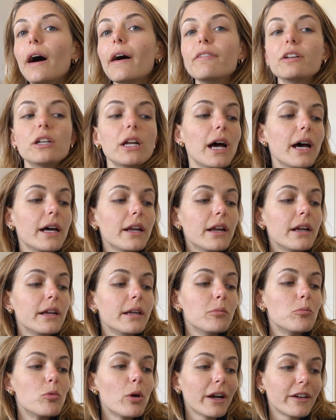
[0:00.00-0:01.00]
haven't had
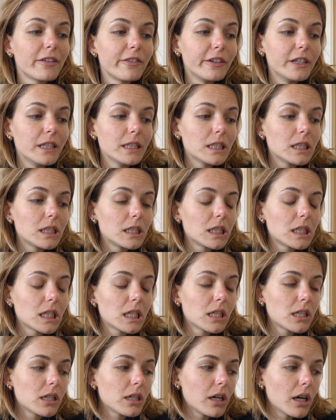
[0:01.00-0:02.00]
any breakfast.
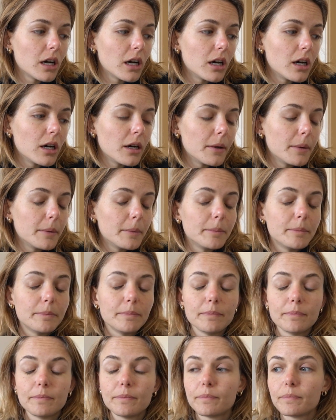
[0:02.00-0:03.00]

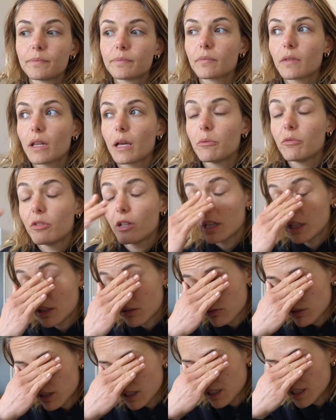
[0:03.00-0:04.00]
I'm feeling
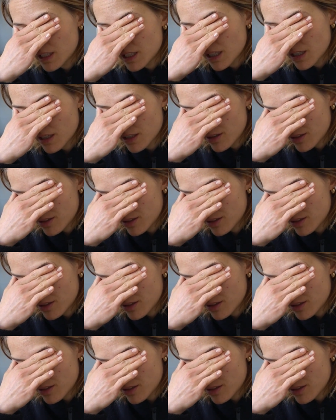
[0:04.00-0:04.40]
really tired.